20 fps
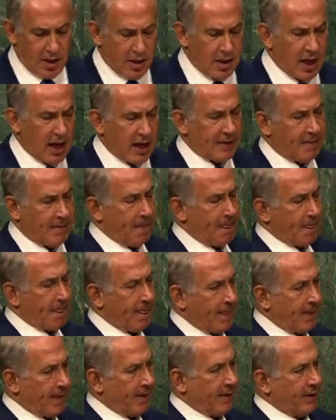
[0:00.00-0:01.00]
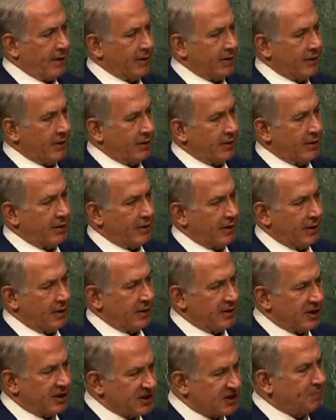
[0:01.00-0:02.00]
Yet,
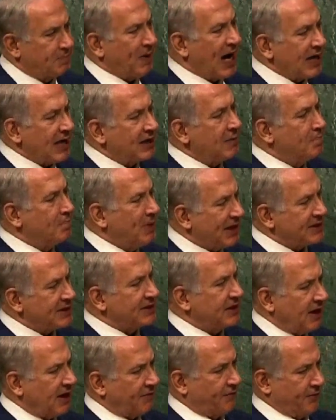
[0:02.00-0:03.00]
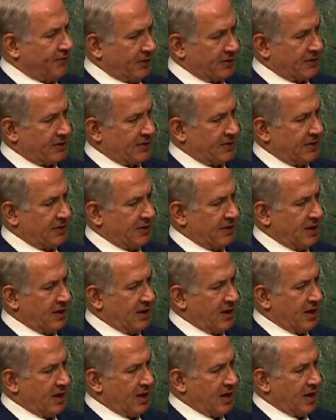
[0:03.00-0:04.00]
despite the best efforts
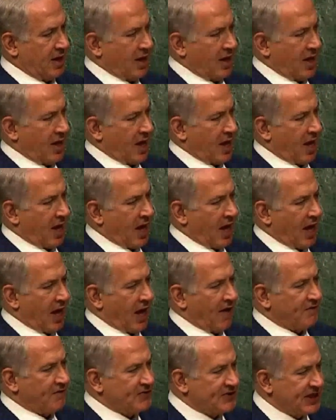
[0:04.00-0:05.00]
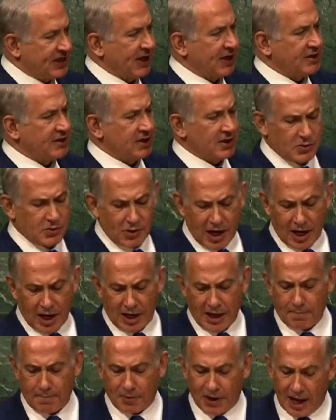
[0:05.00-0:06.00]
of 6
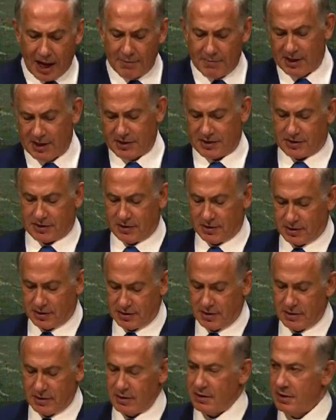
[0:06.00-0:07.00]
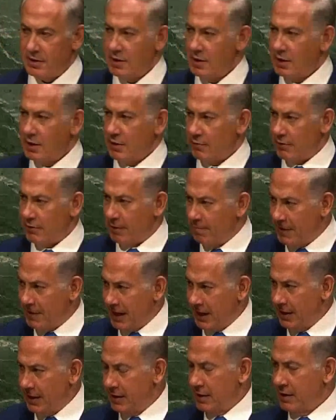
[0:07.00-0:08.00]
Israeli prime ministers,
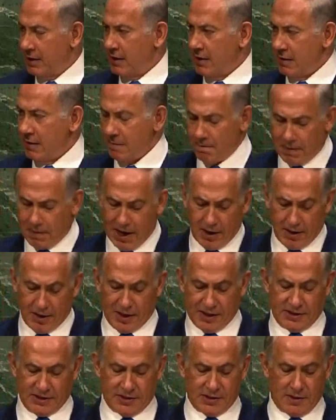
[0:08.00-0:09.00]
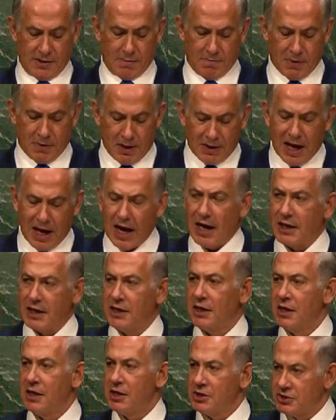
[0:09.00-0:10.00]
Rabin, Peres,
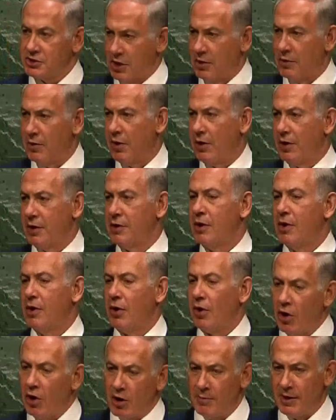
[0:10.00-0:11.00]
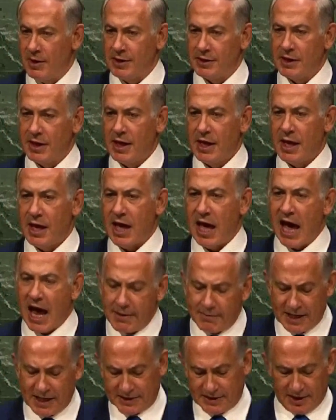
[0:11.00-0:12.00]
Barak, Sharon, Omar,
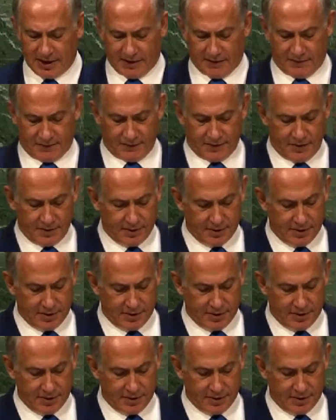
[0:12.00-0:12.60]
and myself,